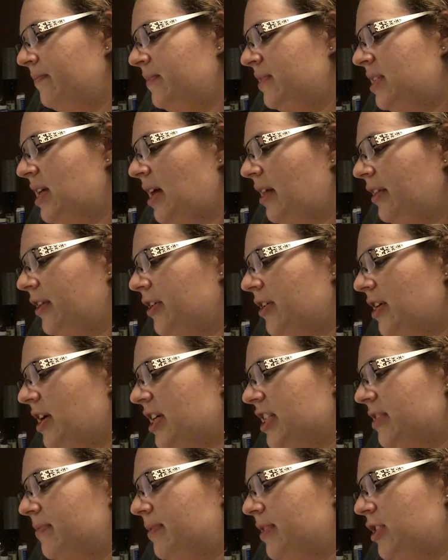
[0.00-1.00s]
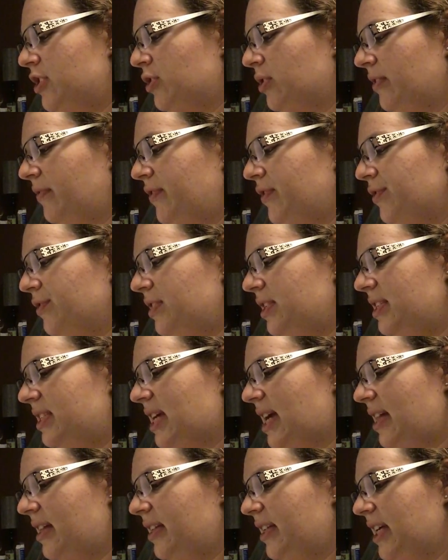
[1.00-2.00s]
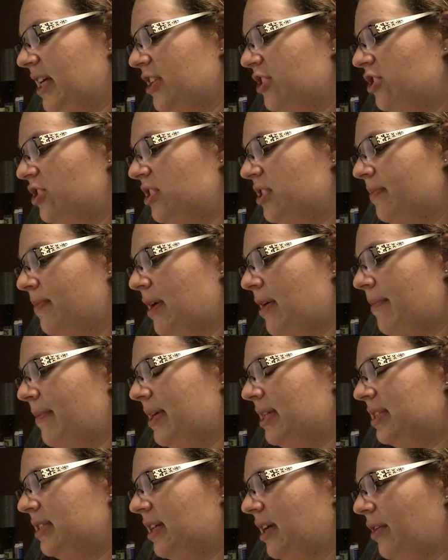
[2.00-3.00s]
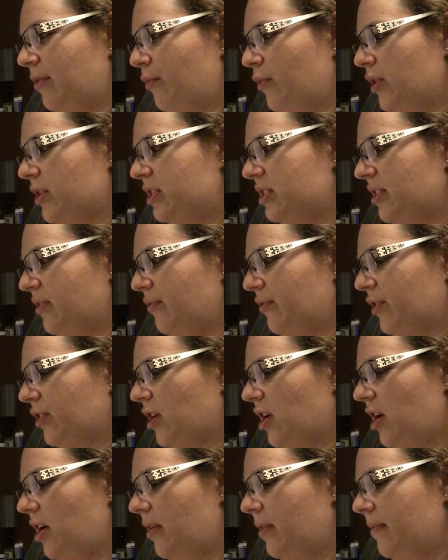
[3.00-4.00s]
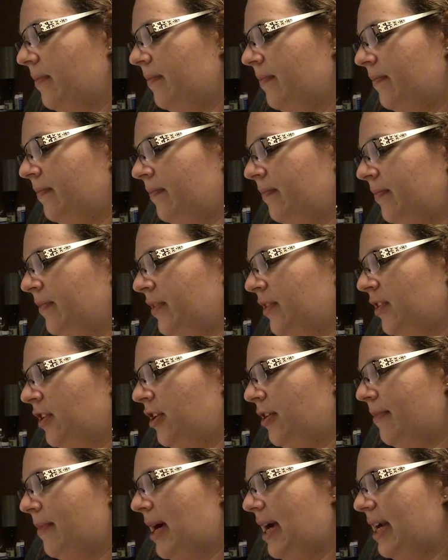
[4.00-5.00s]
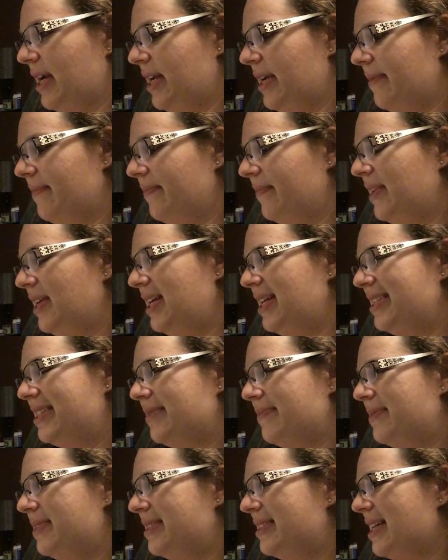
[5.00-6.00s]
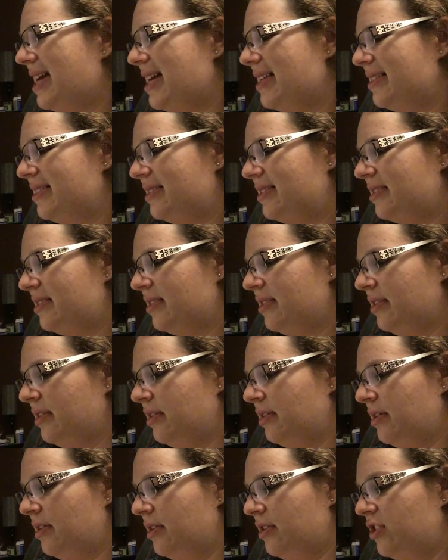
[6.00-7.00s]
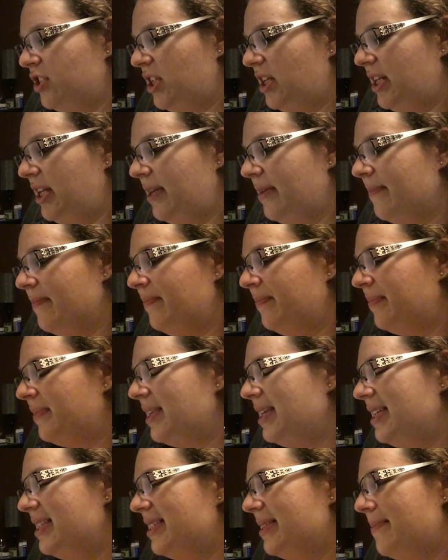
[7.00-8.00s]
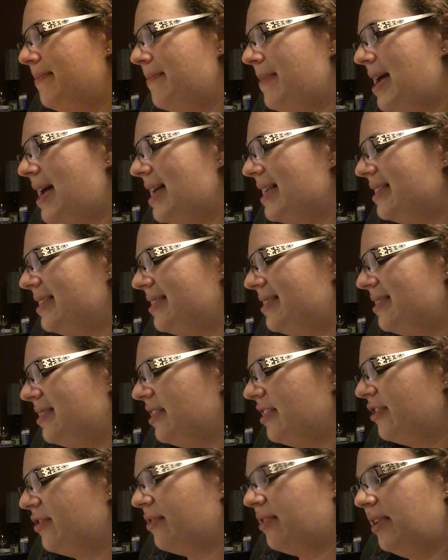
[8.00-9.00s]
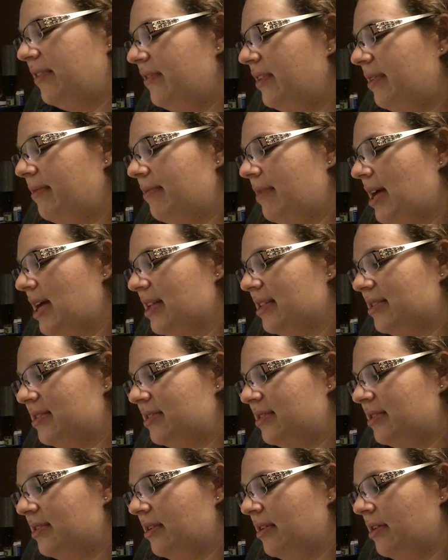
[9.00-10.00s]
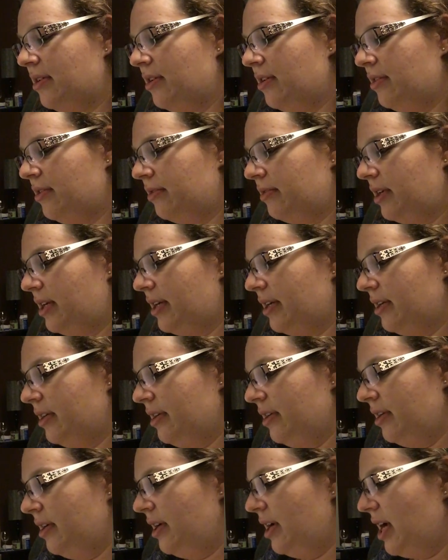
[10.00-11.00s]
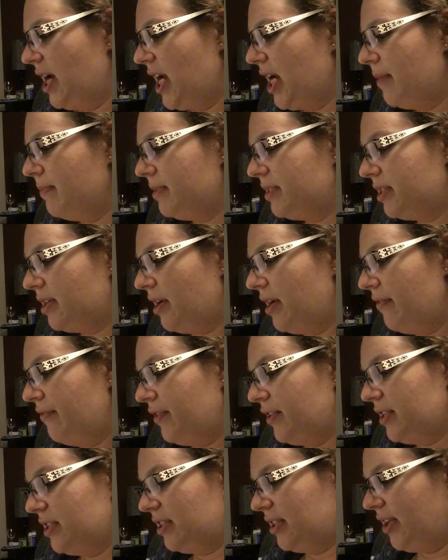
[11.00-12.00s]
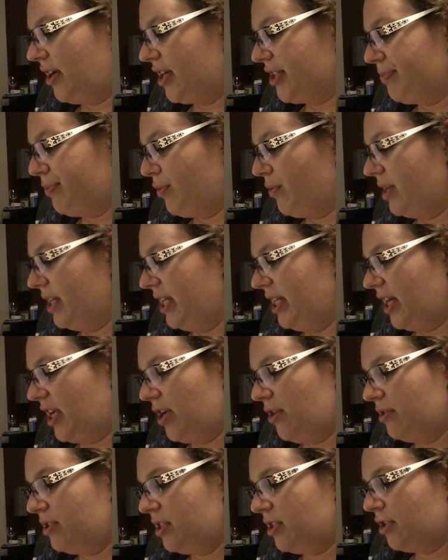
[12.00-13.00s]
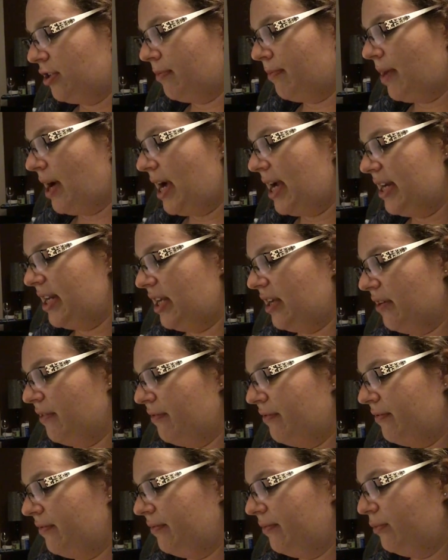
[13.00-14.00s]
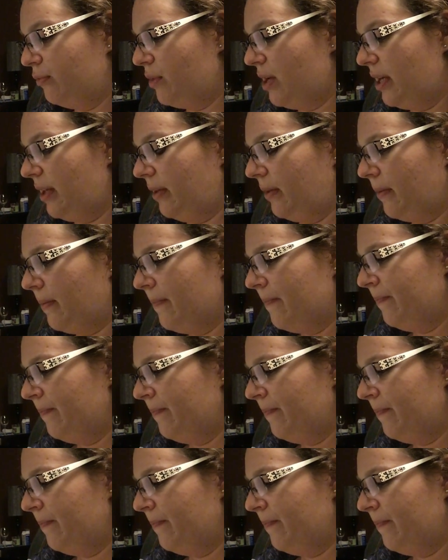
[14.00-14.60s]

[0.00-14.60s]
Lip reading: Tell your husband to refute these allegations about my son once and for all. Hermione. He's obsessed. Ginny. He's a mess, a grieving mess. Ron. And I'm sorry for his loss, but when he accuses Hermione of, well,